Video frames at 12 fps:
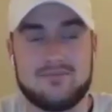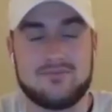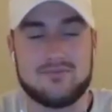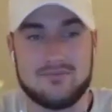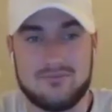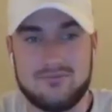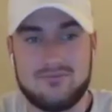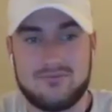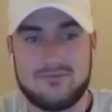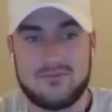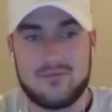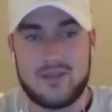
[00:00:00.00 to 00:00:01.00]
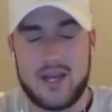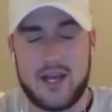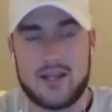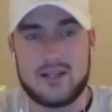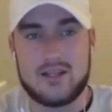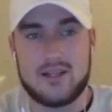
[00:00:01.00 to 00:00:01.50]
Mm-hmm.
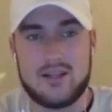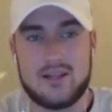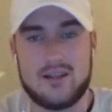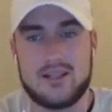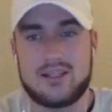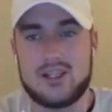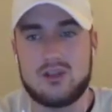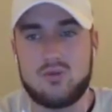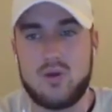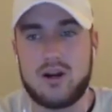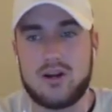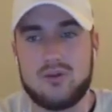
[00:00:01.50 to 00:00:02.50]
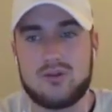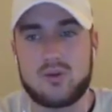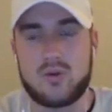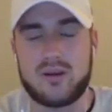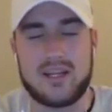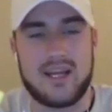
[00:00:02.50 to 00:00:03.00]
And this is where you
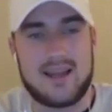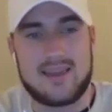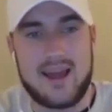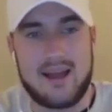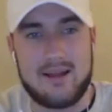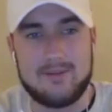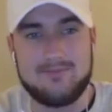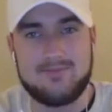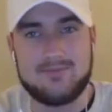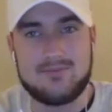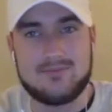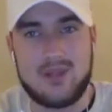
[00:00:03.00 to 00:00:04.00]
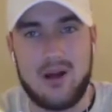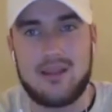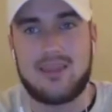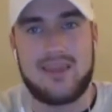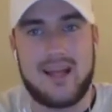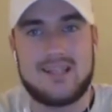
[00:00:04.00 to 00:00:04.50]
sort of get that
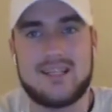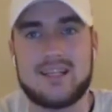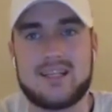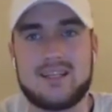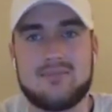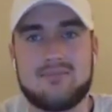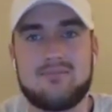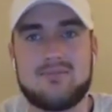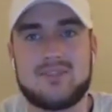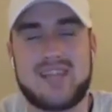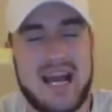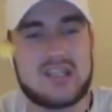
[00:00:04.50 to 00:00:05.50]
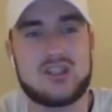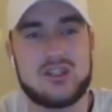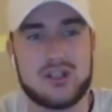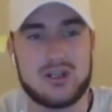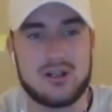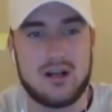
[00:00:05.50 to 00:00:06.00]
authentic
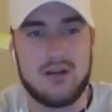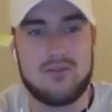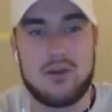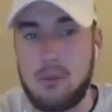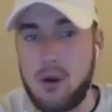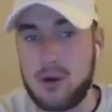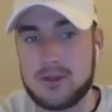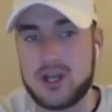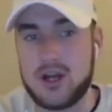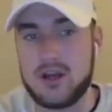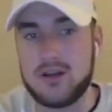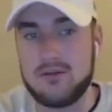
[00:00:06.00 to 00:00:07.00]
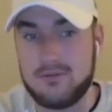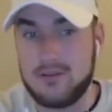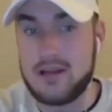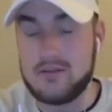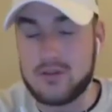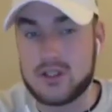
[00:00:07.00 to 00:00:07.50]
texture of the Parmesan
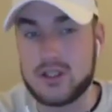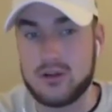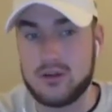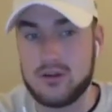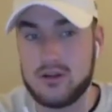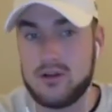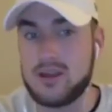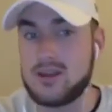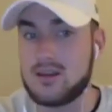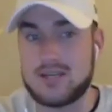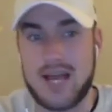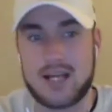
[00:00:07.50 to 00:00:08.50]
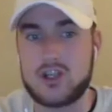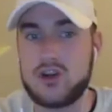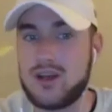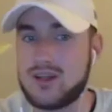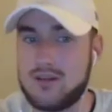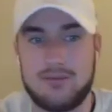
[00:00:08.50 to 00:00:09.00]
flavor too. You get the texture, you
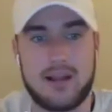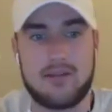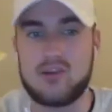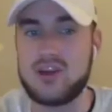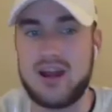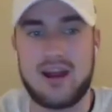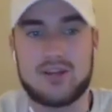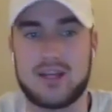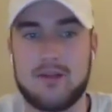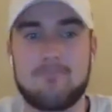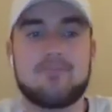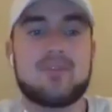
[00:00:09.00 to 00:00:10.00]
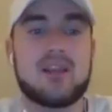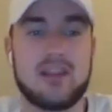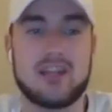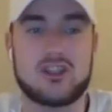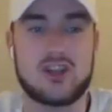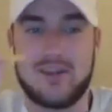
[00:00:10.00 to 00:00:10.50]
get the flavor, you get everything.
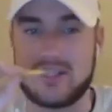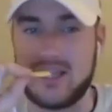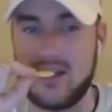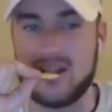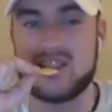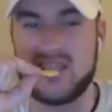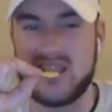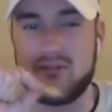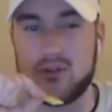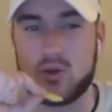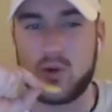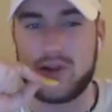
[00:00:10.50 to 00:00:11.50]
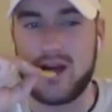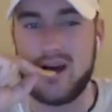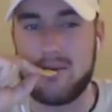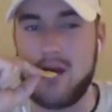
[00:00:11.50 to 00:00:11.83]
Let's try this out. Let's see if it's worth the hype.